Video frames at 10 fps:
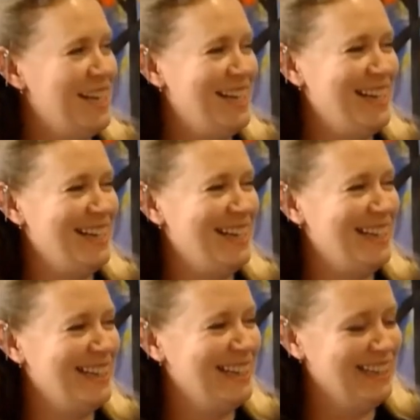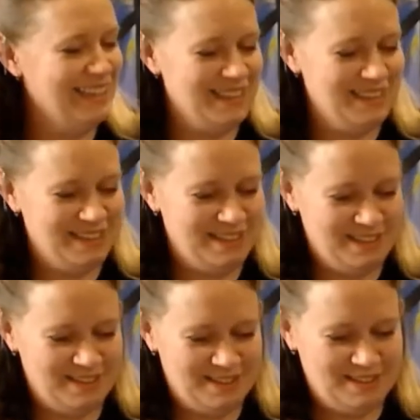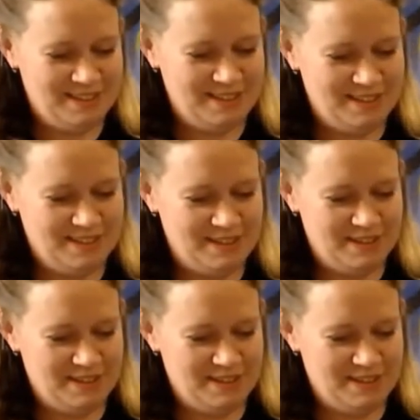This person isn't speaking.